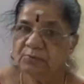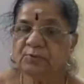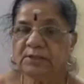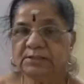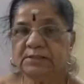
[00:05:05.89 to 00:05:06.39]

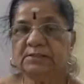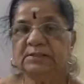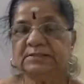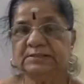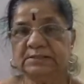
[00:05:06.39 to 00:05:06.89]
further
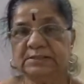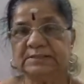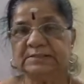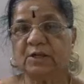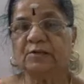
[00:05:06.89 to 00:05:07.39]

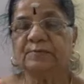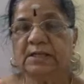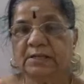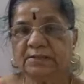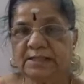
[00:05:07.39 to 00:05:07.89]
series of
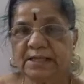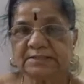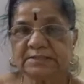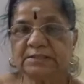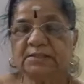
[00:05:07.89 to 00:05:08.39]

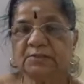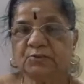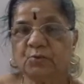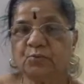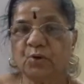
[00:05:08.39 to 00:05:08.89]
reaction
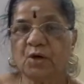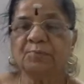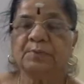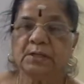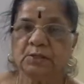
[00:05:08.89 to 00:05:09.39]
to form
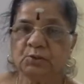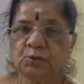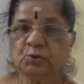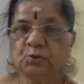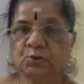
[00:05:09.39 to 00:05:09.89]

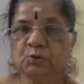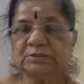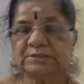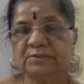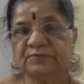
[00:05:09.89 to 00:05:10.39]

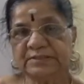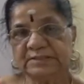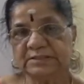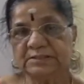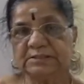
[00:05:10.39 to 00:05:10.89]
glucose, which
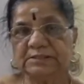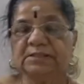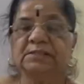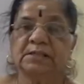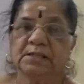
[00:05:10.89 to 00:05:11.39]
in
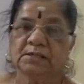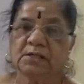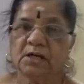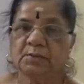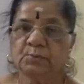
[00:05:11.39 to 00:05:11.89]
turn
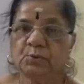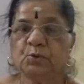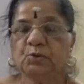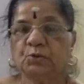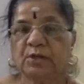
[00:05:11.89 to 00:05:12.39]

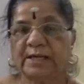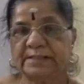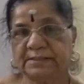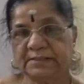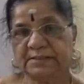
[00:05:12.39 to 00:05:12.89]

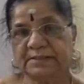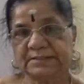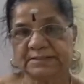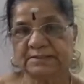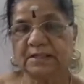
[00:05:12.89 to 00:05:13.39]
carbohydrates,